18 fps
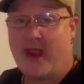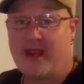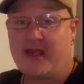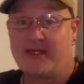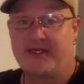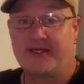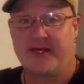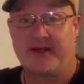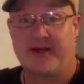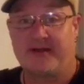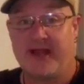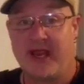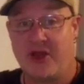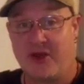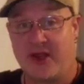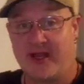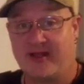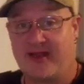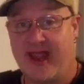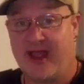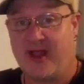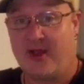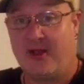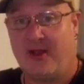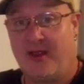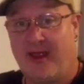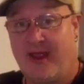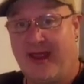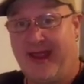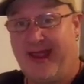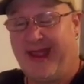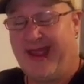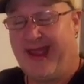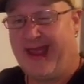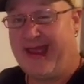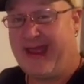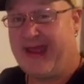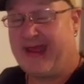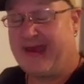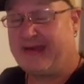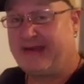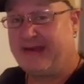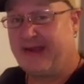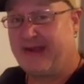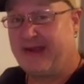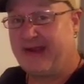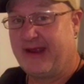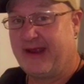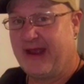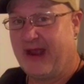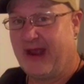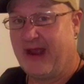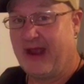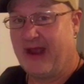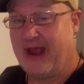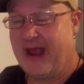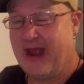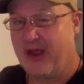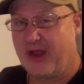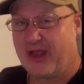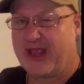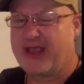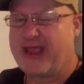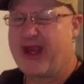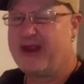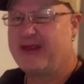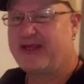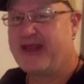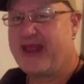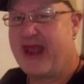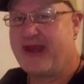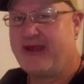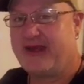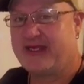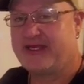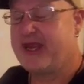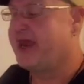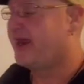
ways that you can tell, and I'll get into that in a